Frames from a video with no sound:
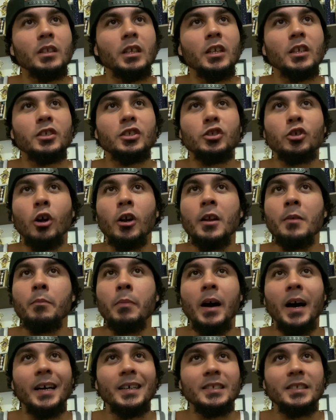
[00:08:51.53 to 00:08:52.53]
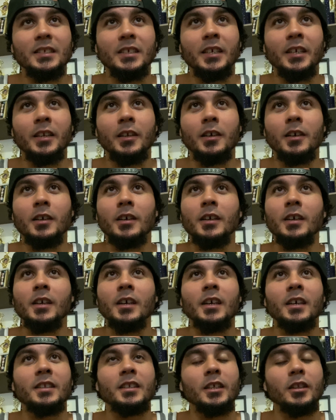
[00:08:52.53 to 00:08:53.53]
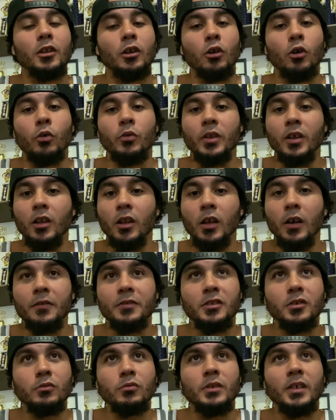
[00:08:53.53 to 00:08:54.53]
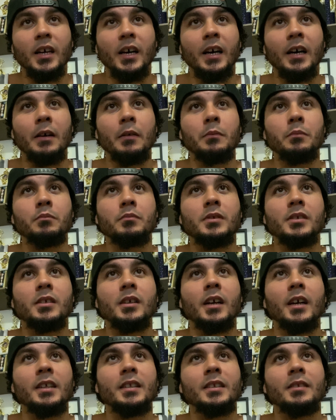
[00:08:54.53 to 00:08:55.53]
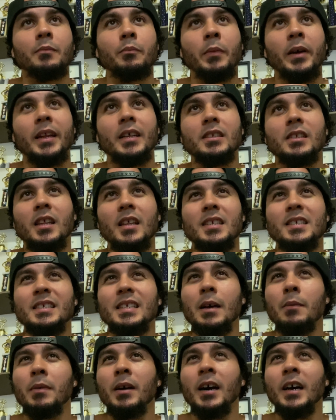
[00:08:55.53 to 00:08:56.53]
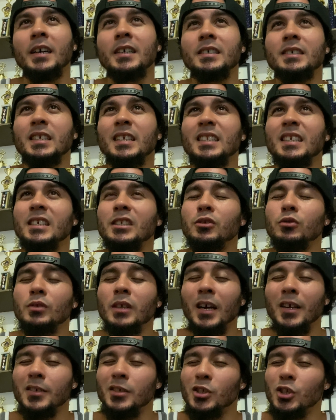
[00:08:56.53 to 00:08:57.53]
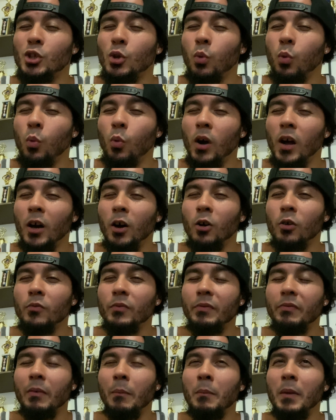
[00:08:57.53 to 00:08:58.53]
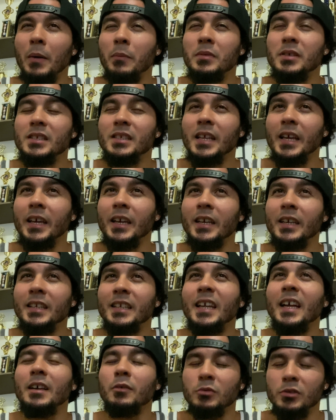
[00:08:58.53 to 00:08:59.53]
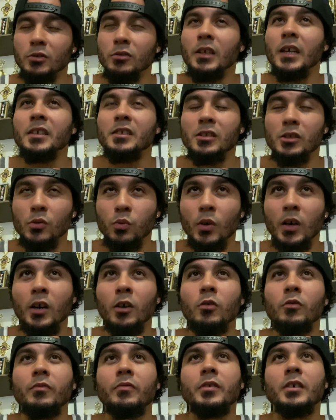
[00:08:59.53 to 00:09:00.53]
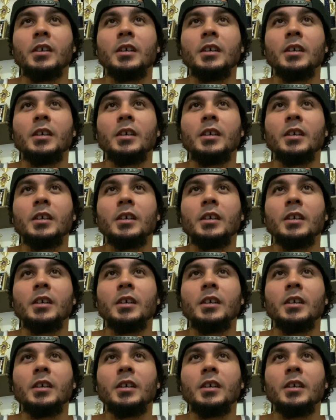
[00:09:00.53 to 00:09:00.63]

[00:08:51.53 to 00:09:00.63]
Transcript: Started boxing. Did the Golden Gloves 2 times. Made it to the semis, I think 2012, if I'm not mistaken. Yeah, it was 2012.